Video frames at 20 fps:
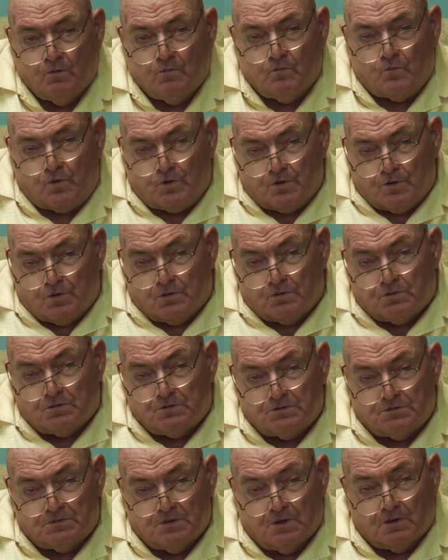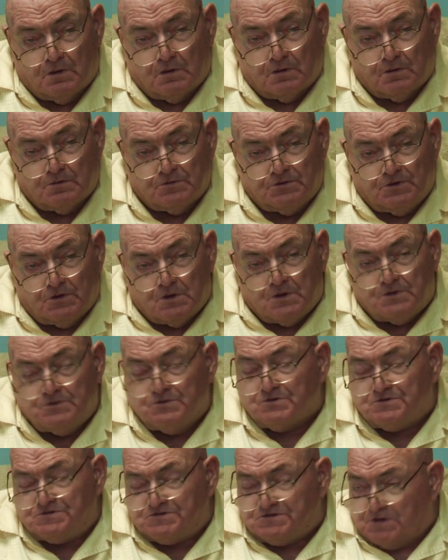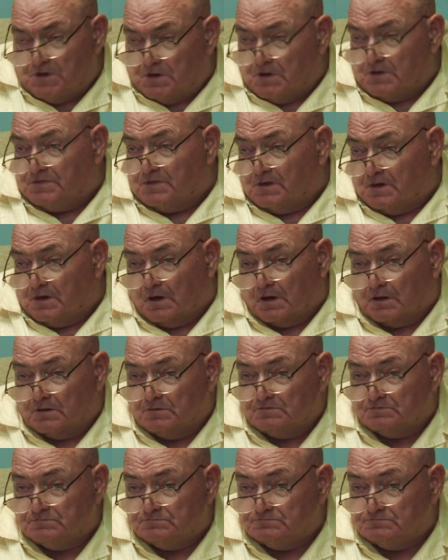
world to understand that.